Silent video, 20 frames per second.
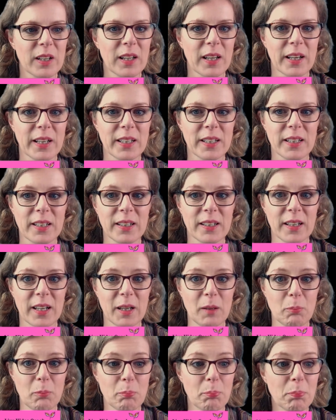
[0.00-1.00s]
like
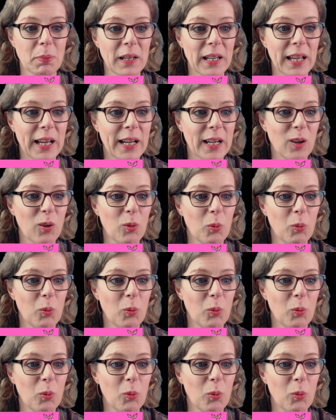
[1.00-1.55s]
a black